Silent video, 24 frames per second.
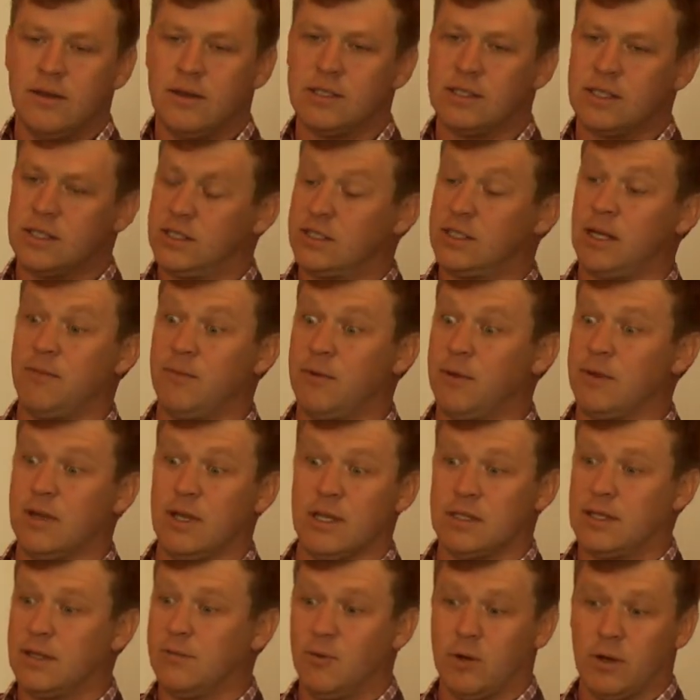This is something
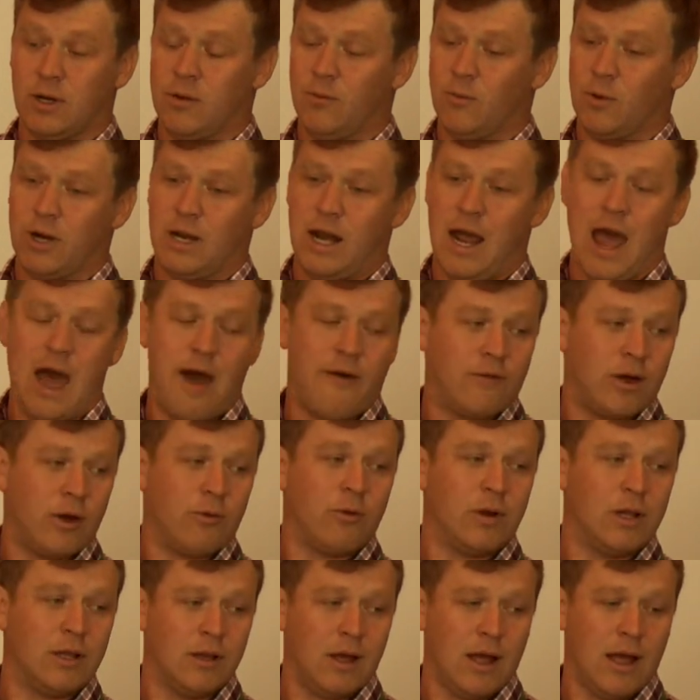that we're, we're going to have a,
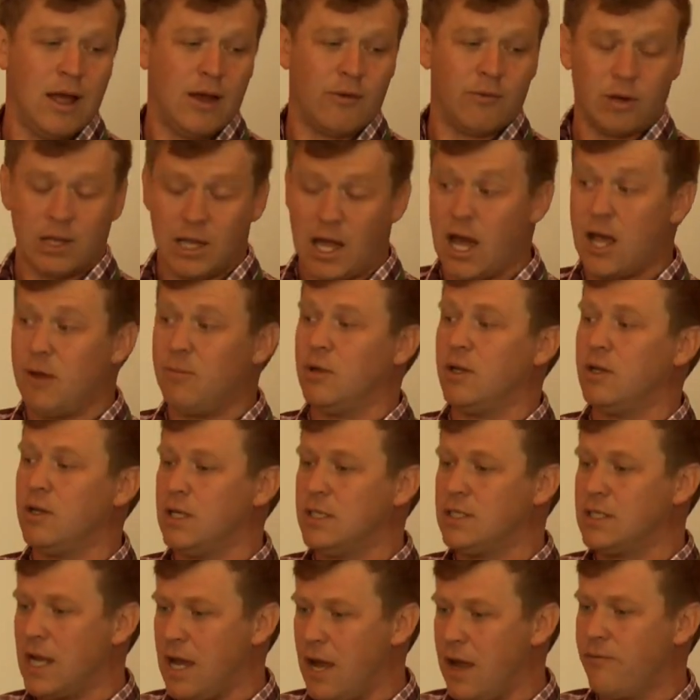re a,
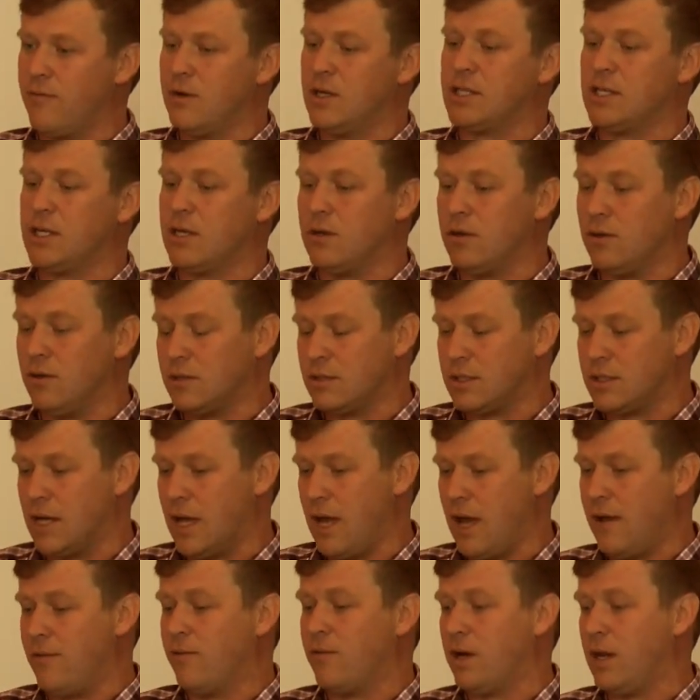reliability to every single,
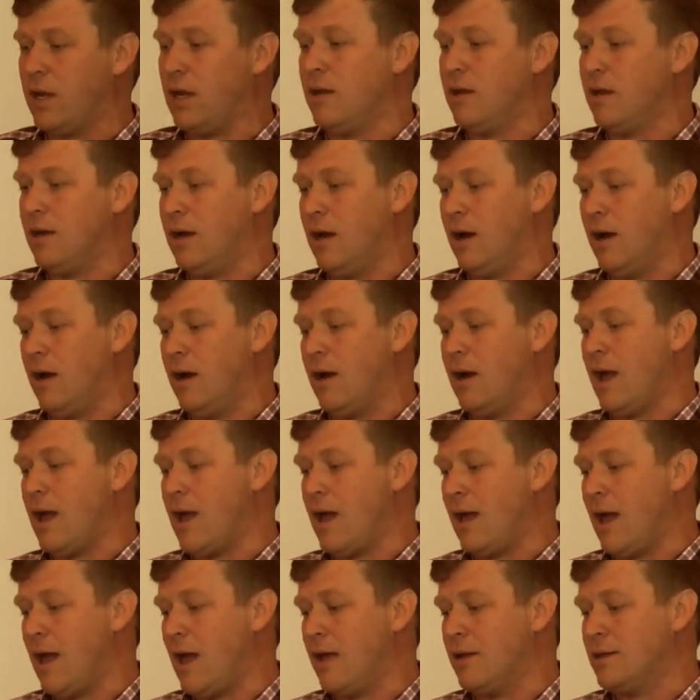to every, uh,
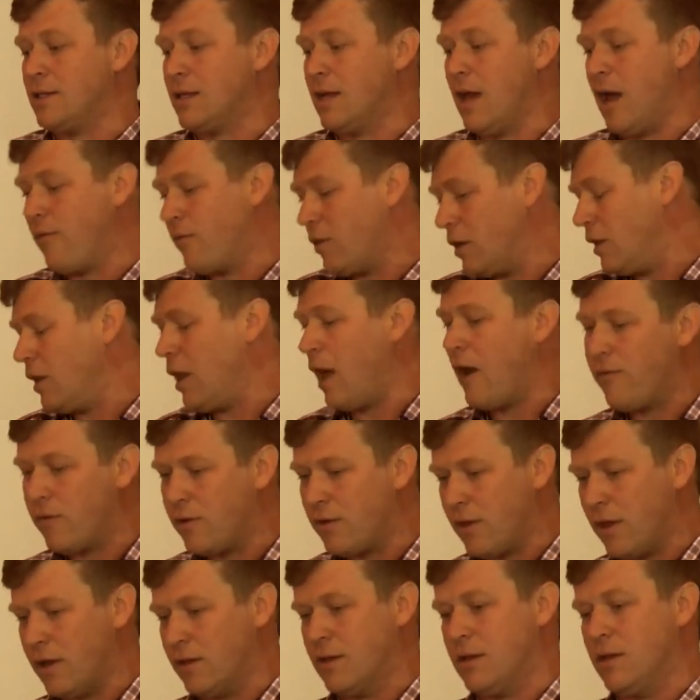to every lever
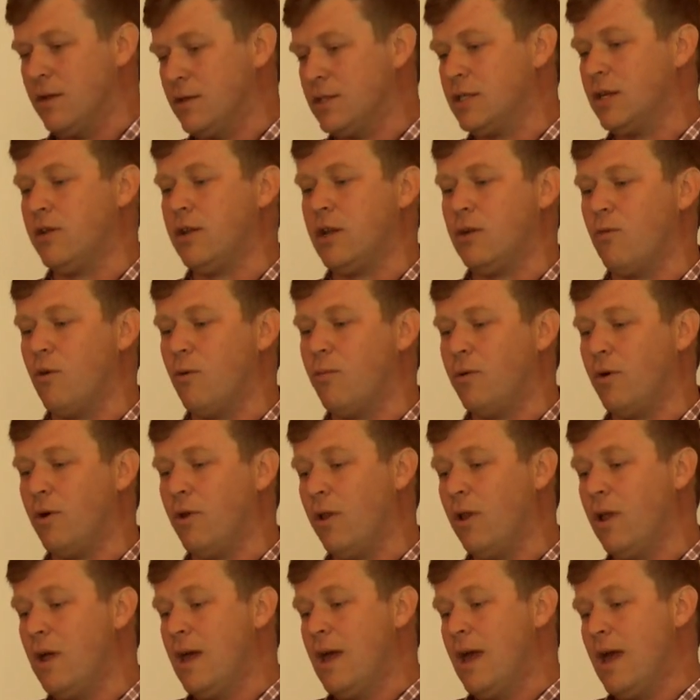that the utility will
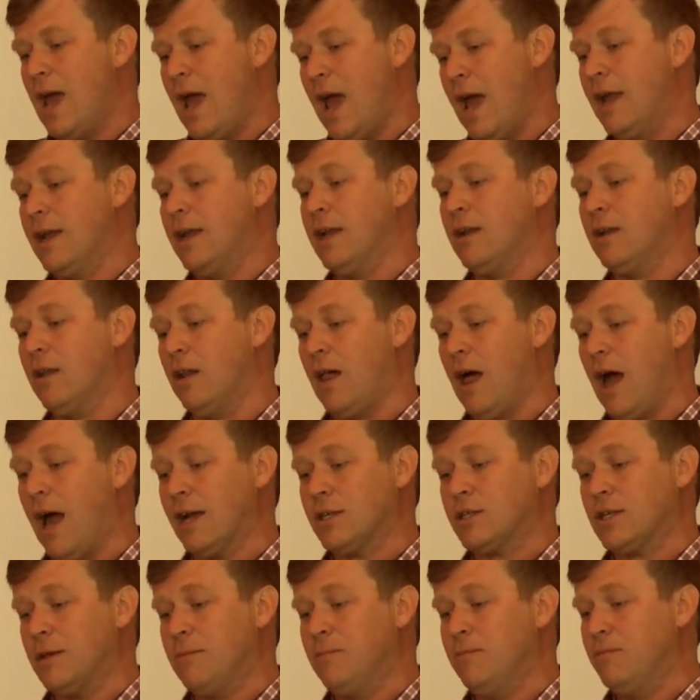pull. And it'll
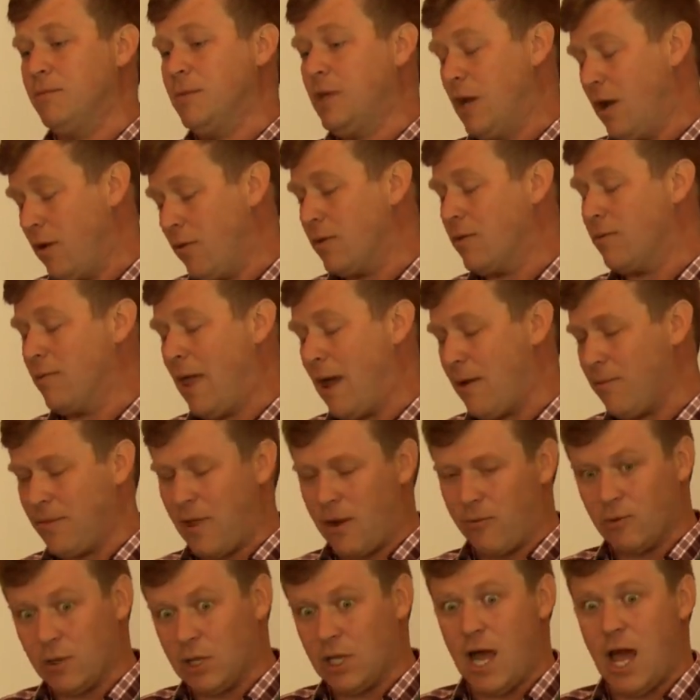actually, you know, th that,
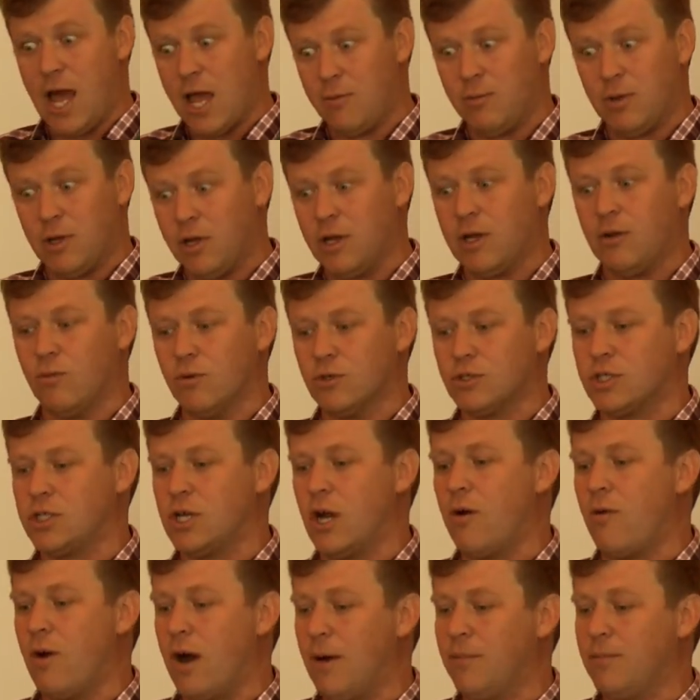that reliability will
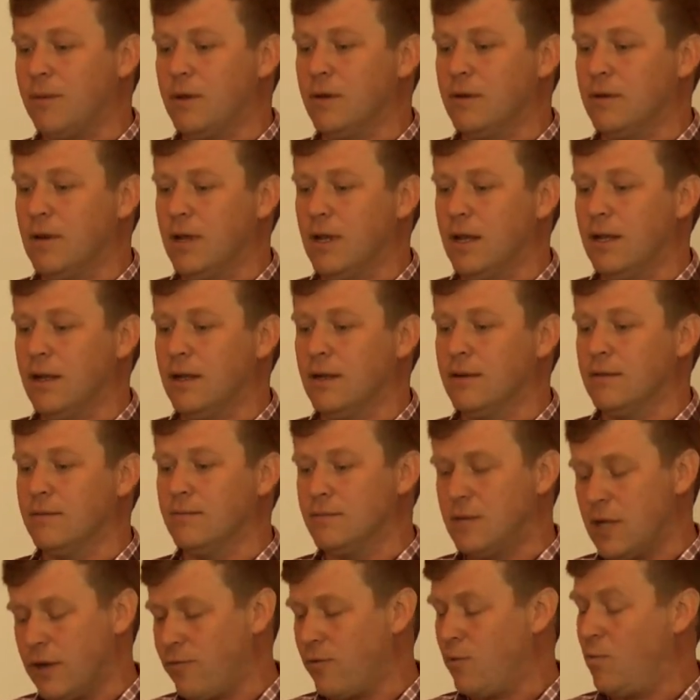show up in, in
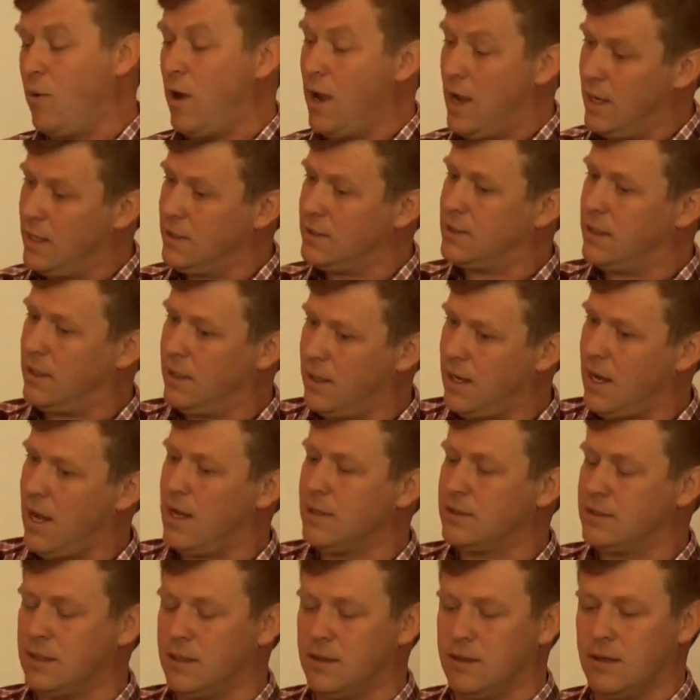different ways than it
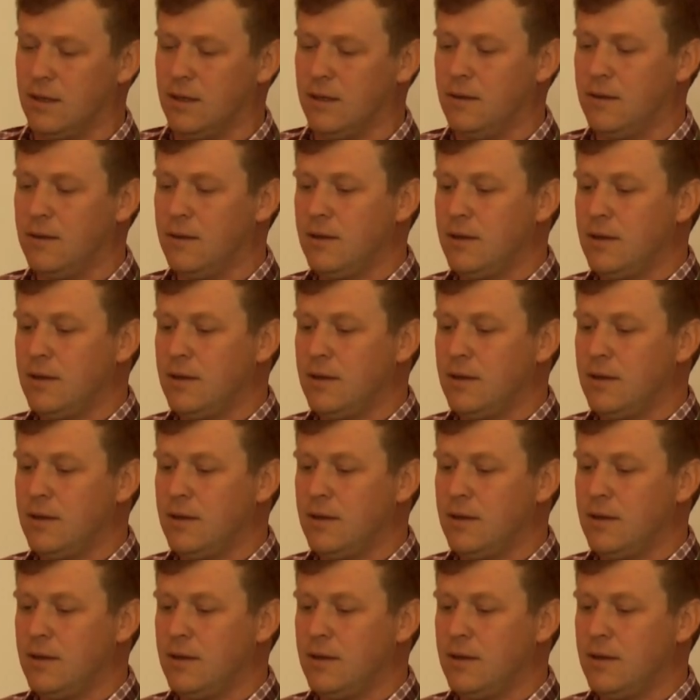has in the